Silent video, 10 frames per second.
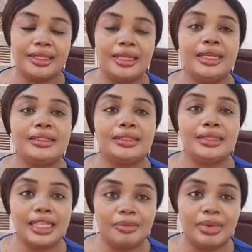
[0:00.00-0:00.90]

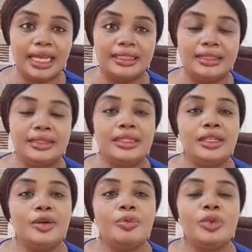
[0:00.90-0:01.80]
Snake bite.
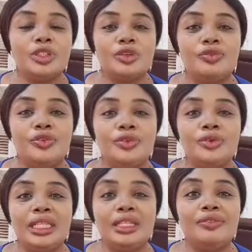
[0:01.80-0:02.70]
Most of you
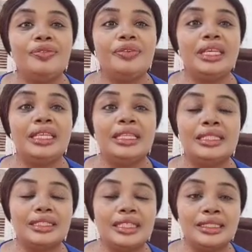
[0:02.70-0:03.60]
live in
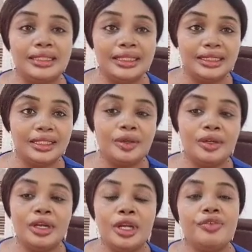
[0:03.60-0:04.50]
a city
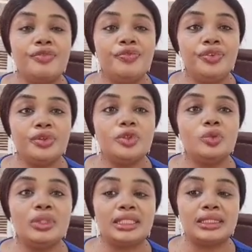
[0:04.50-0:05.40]
filled
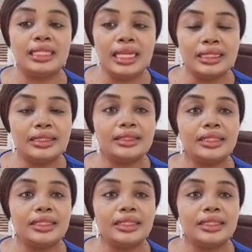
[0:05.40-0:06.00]
with snakes.